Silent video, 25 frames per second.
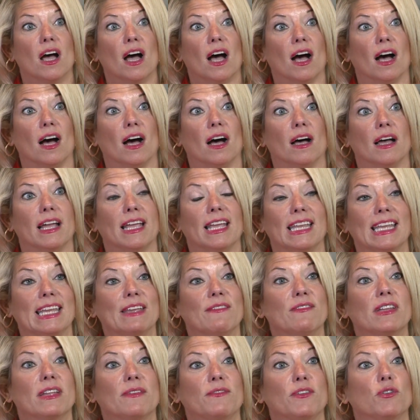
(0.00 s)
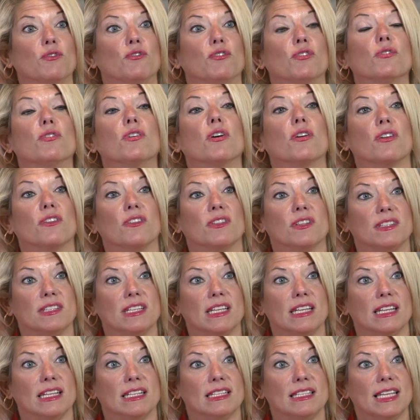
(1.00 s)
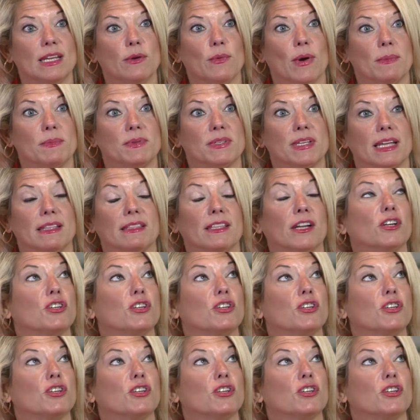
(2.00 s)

Uh, and even if you do go to the CDC website,